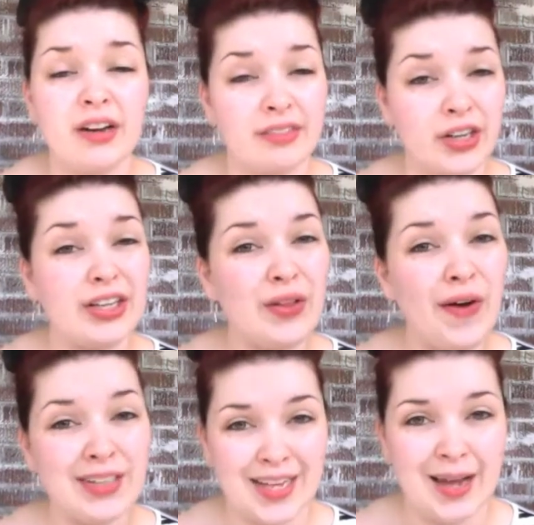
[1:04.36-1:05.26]
a very
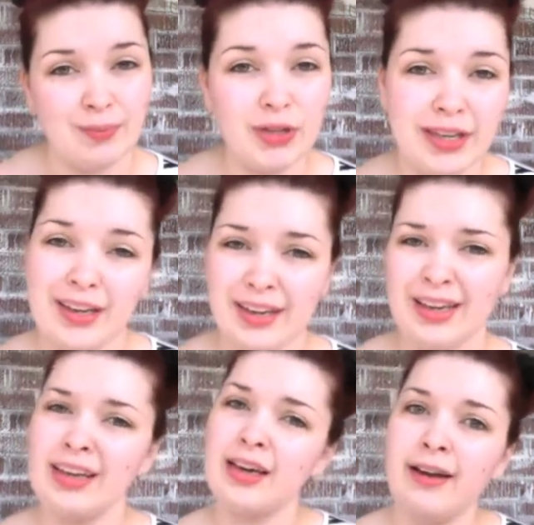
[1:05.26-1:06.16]
long time looking
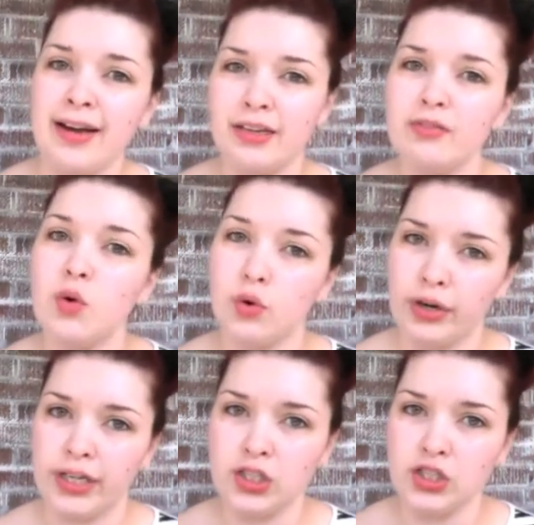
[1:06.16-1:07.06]
kind of
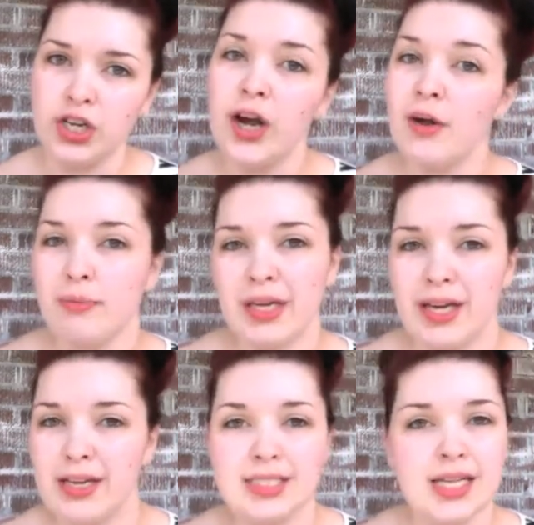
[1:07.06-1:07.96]
orange
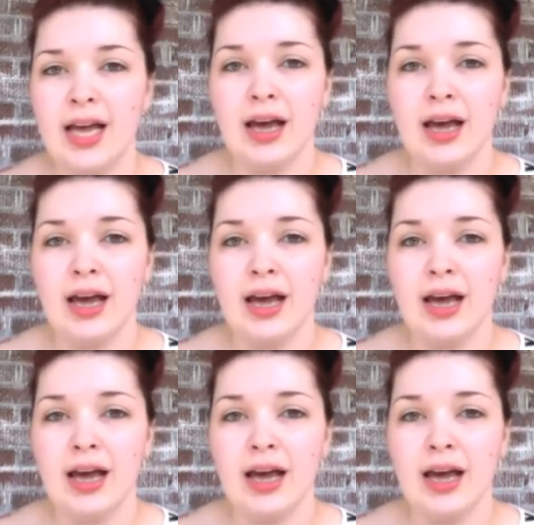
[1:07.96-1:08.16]
because